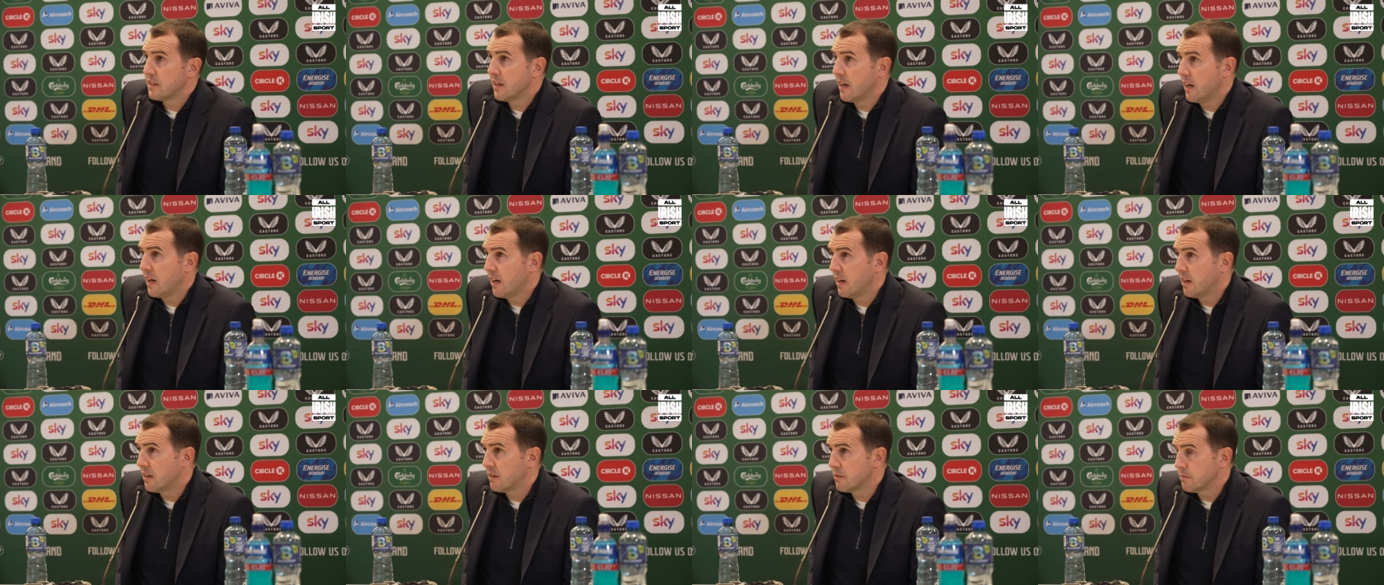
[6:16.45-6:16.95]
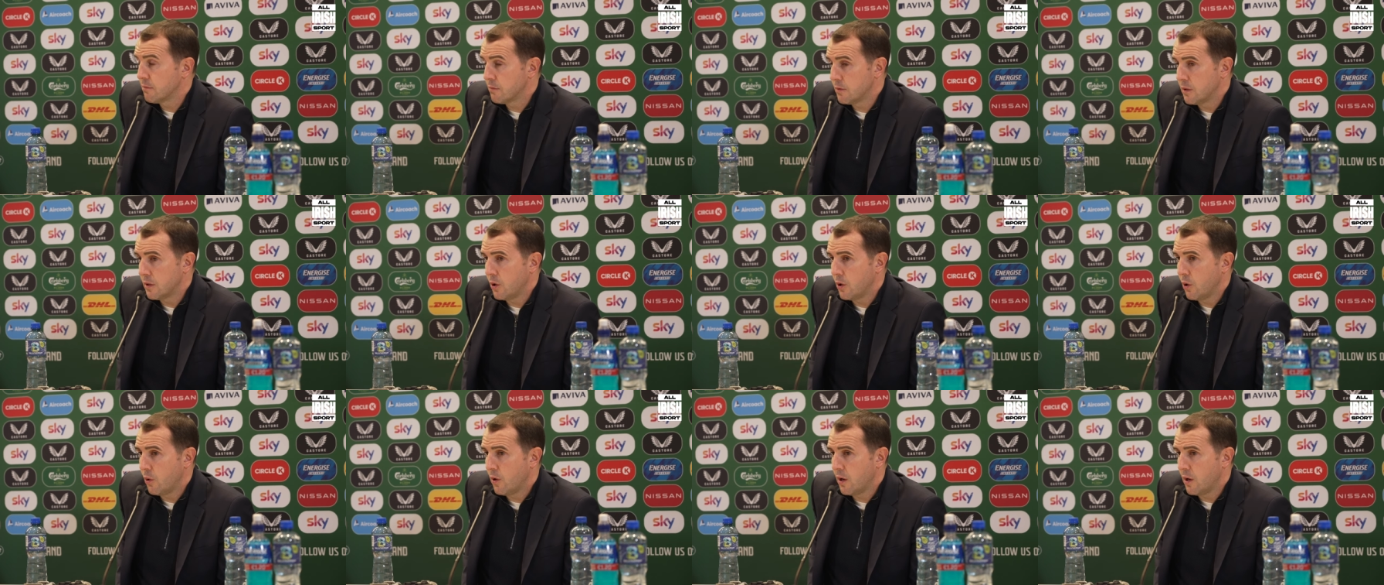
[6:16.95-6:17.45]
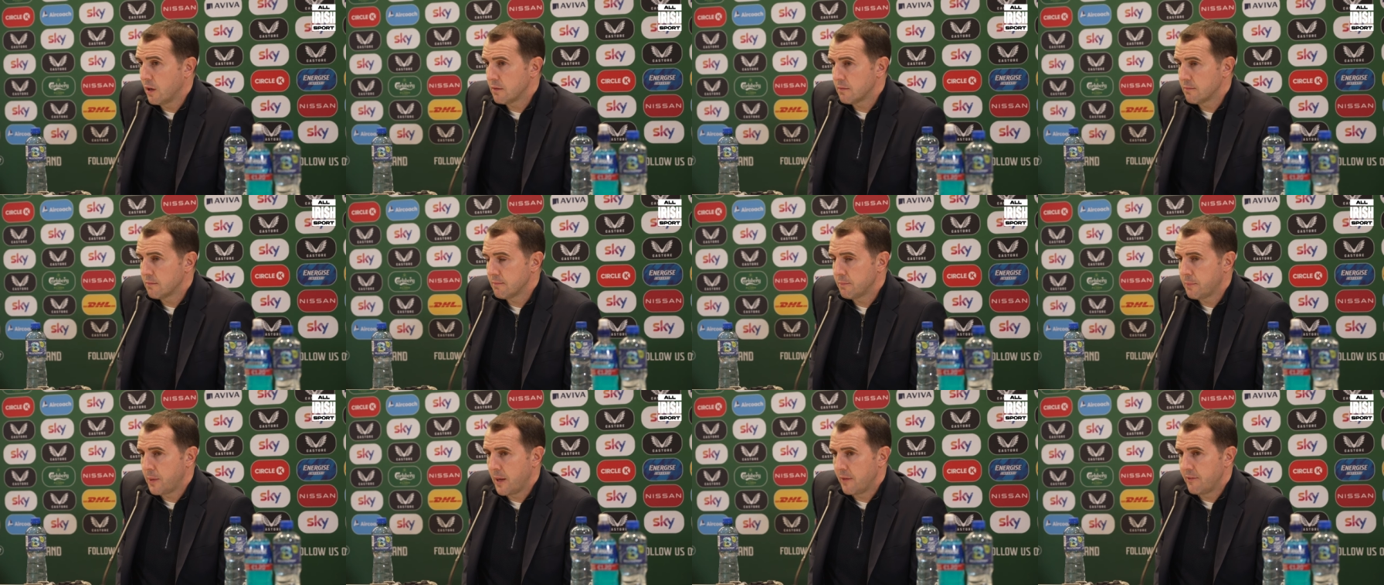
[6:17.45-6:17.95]
or lower
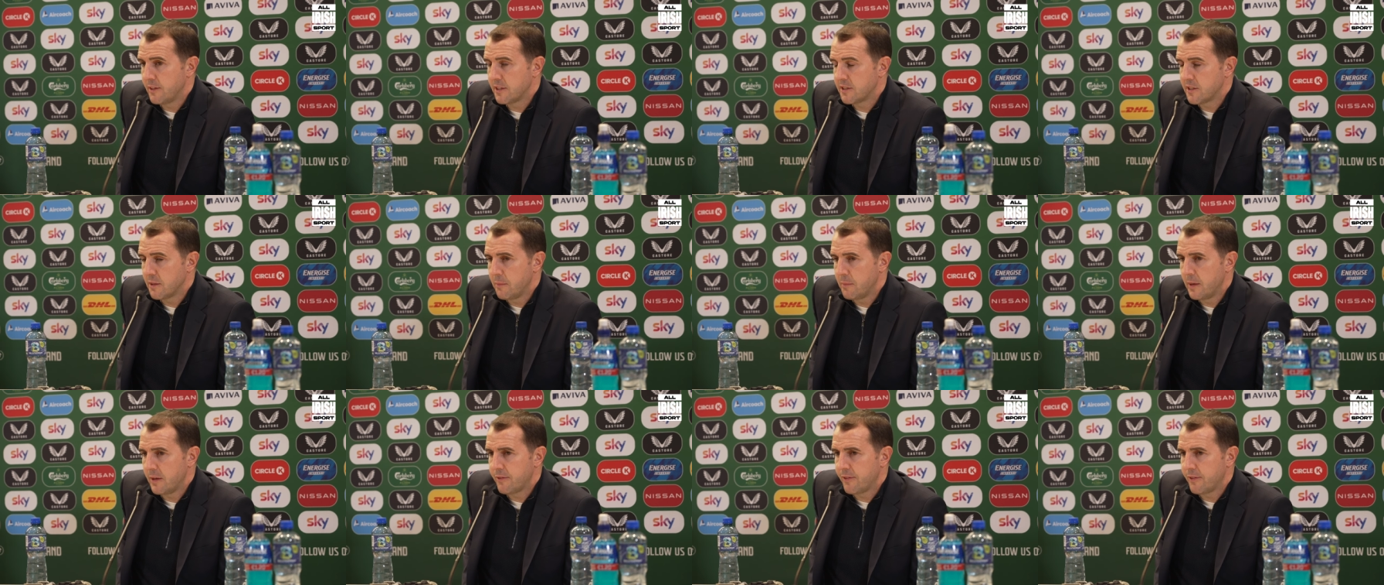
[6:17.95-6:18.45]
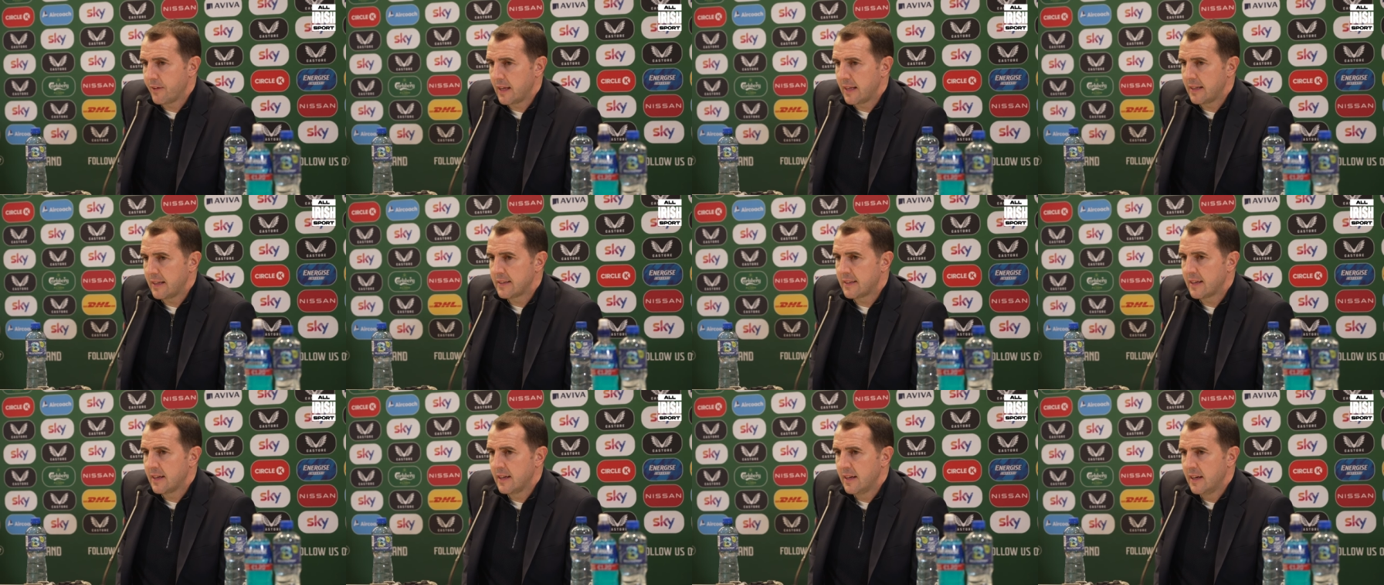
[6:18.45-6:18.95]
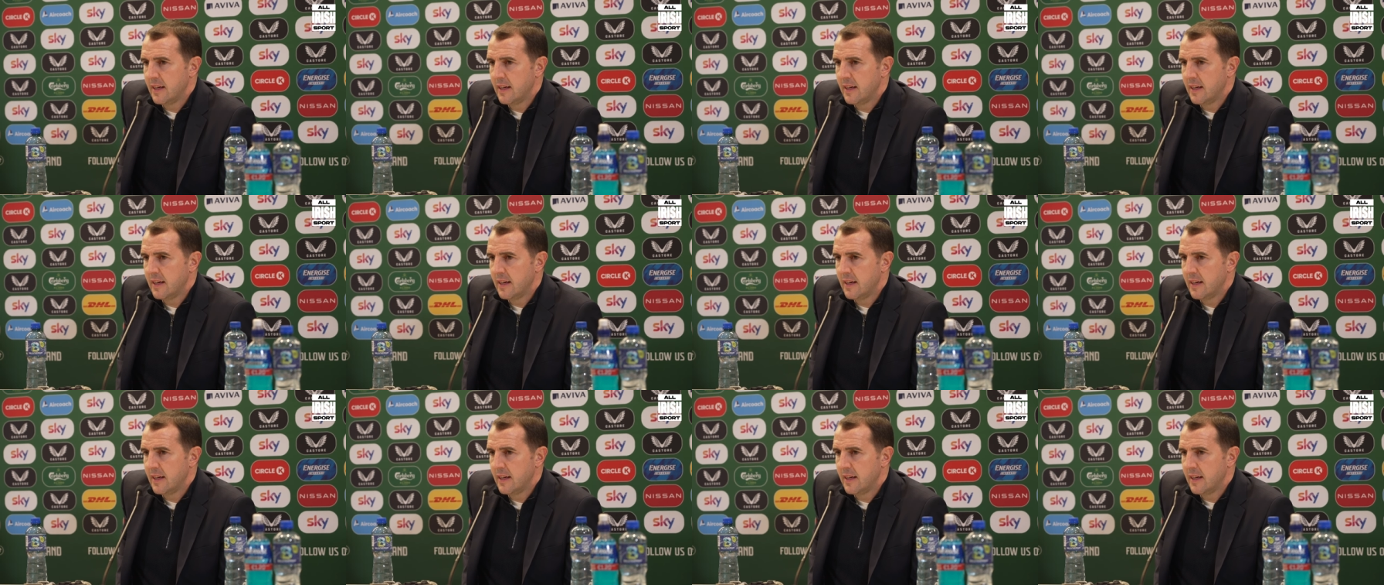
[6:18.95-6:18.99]
pivots in midfield,